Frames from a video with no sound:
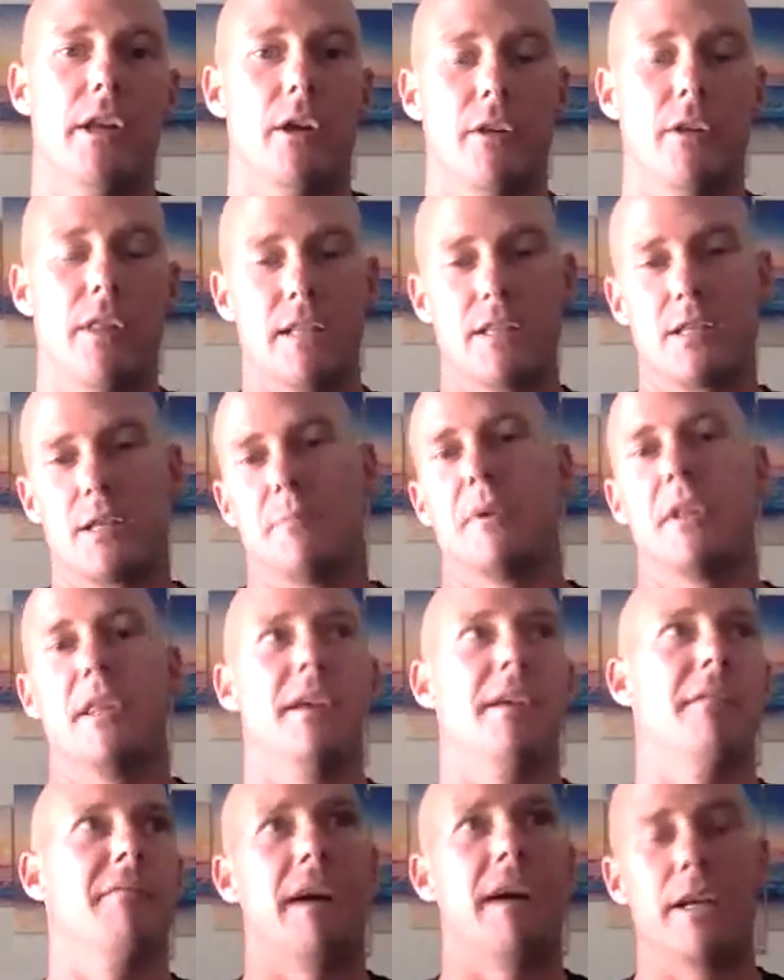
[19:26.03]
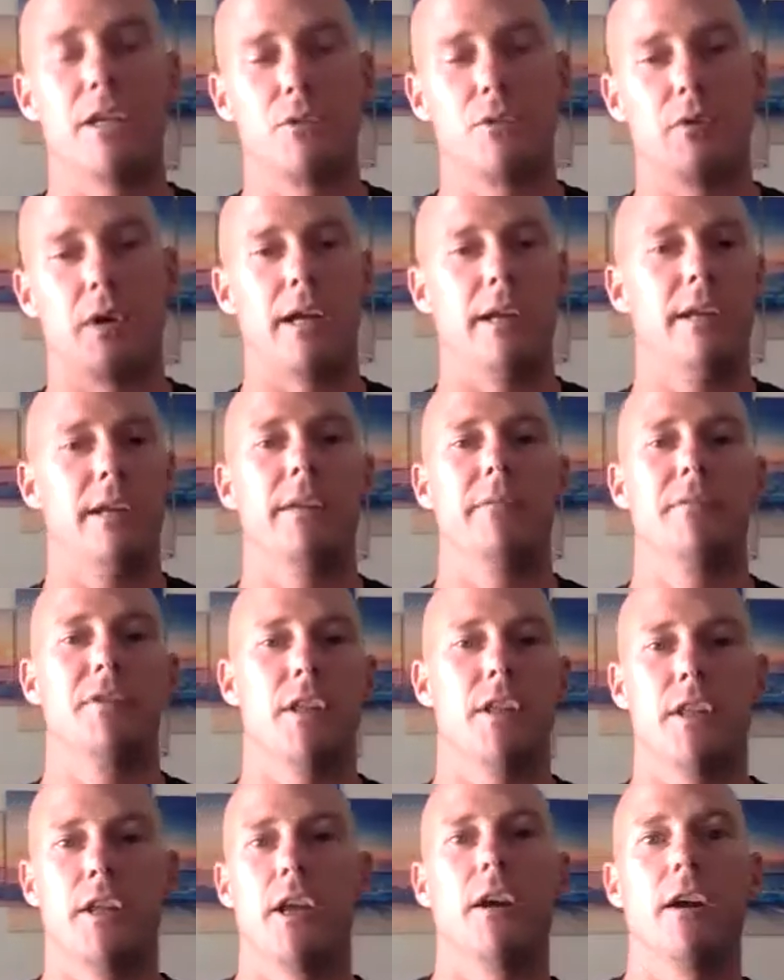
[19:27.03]
That's some of the advice I give to
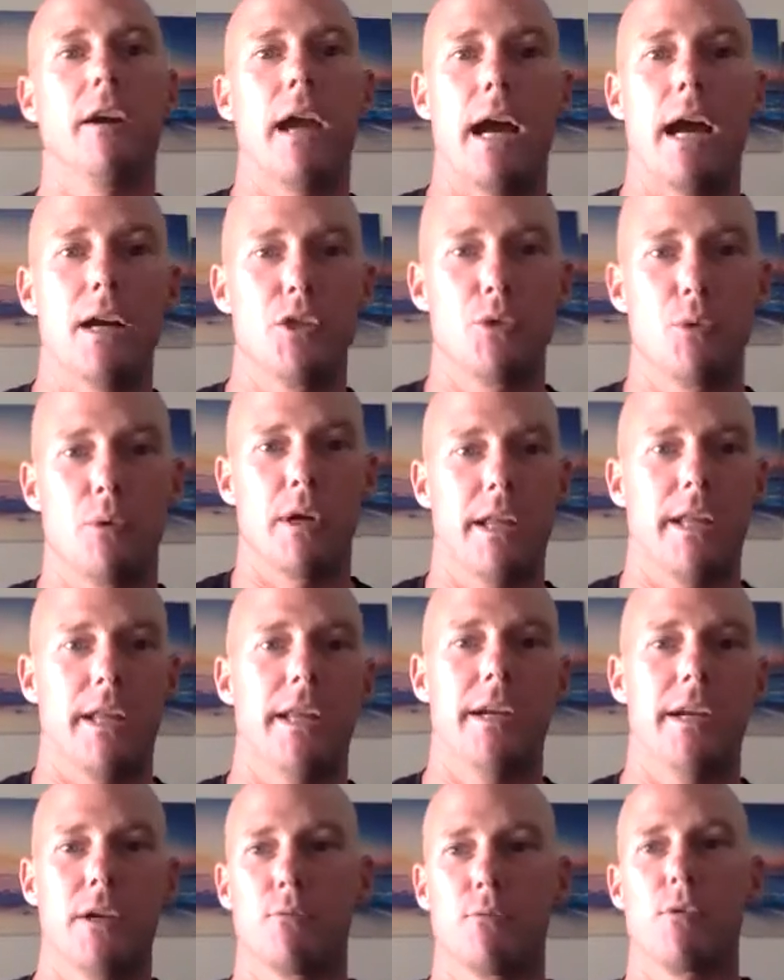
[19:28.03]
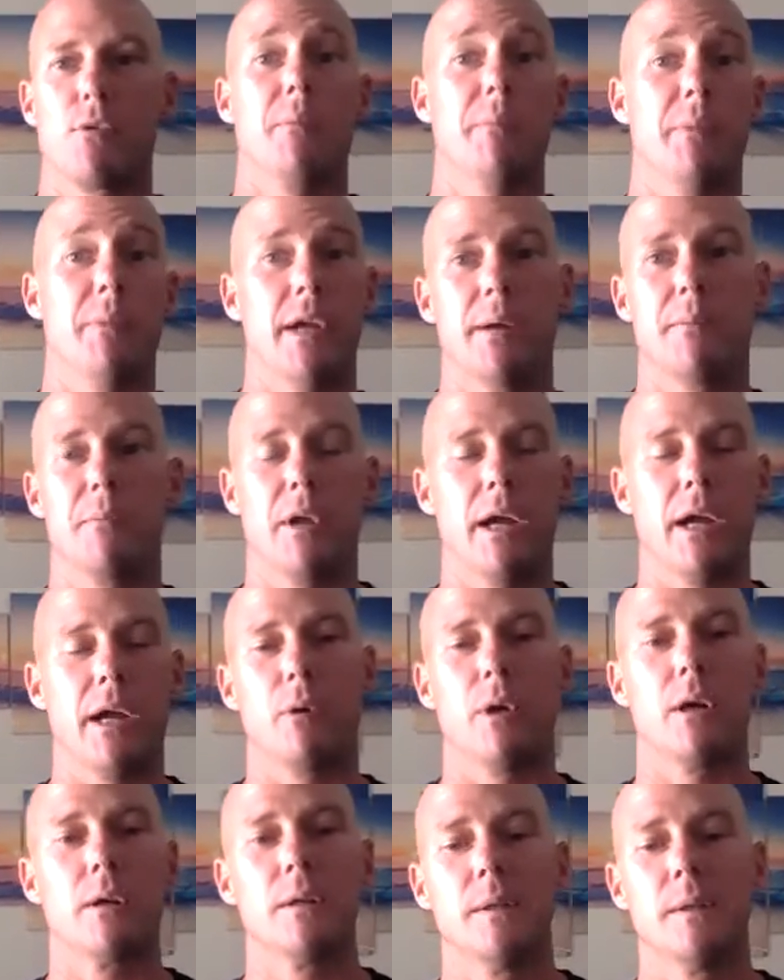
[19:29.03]
the young guys who want to get into rugby. I'm like,
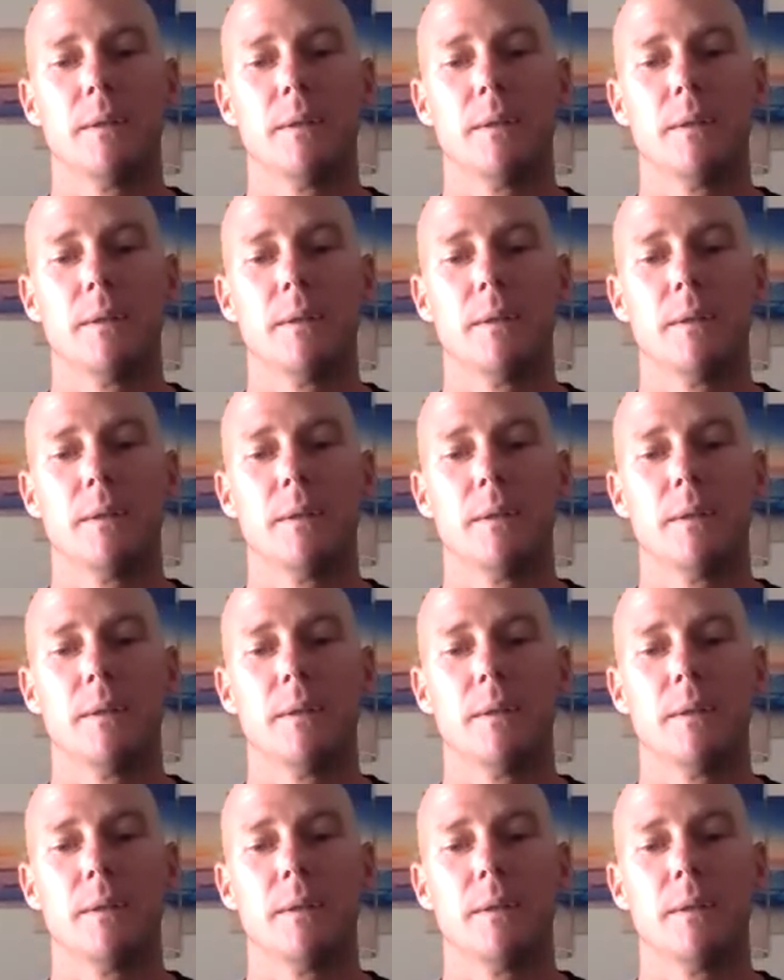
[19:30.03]
well,